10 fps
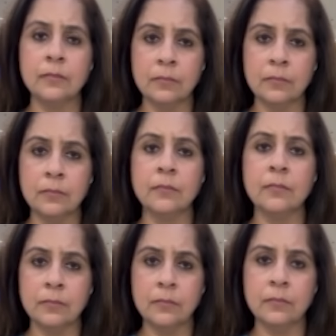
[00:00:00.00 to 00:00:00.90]

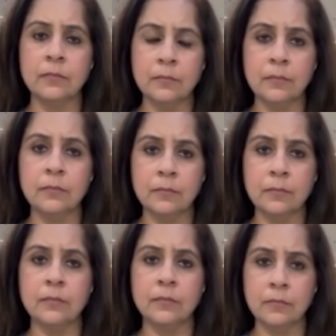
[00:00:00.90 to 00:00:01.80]

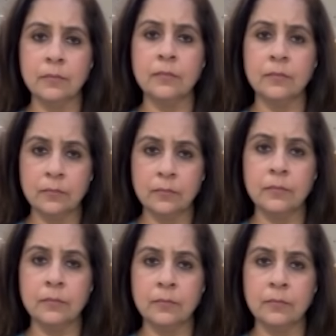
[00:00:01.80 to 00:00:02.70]

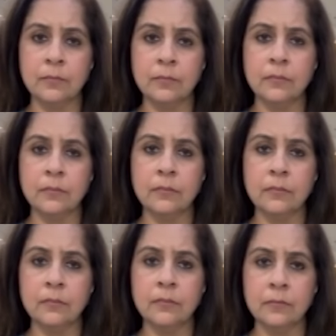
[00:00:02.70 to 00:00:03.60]

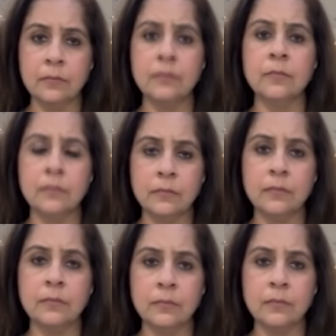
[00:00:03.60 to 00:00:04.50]

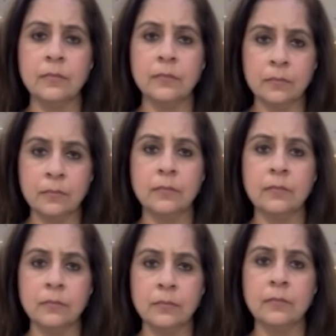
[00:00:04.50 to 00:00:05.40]

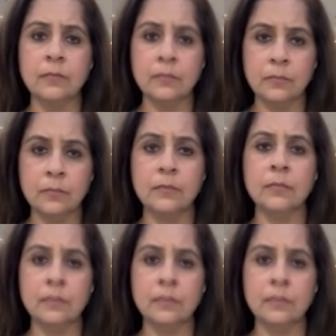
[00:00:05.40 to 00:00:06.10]
No words are spoken by the person on screen.